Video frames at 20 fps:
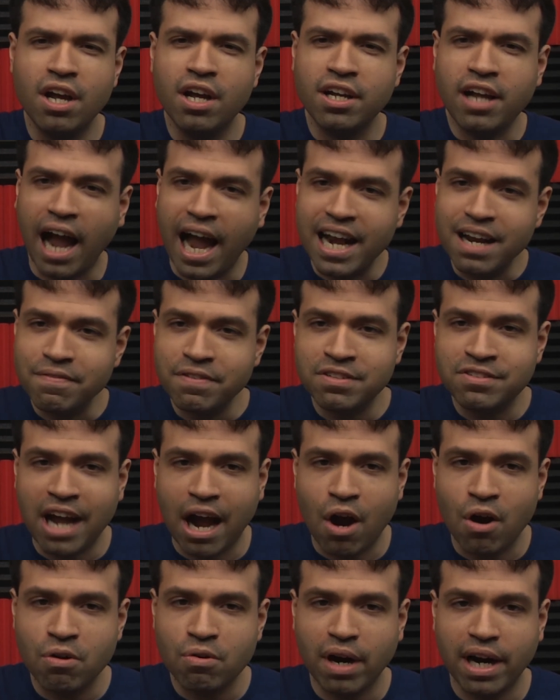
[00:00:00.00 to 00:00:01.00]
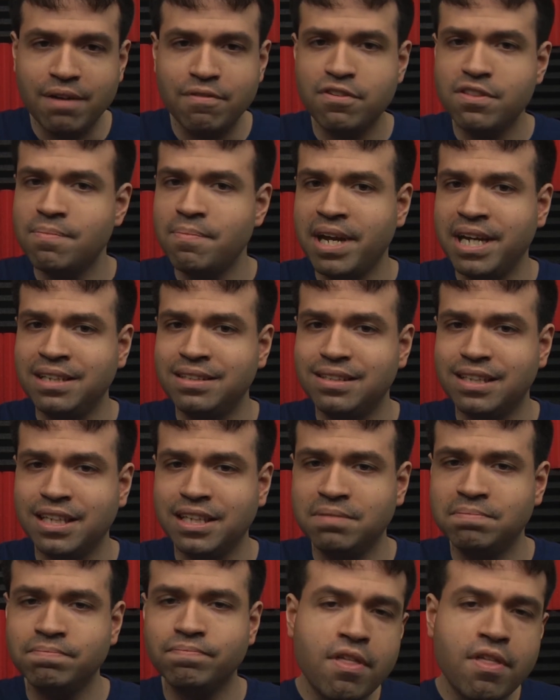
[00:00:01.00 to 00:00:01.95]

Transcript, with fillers: Kind of a downgrade for the main team.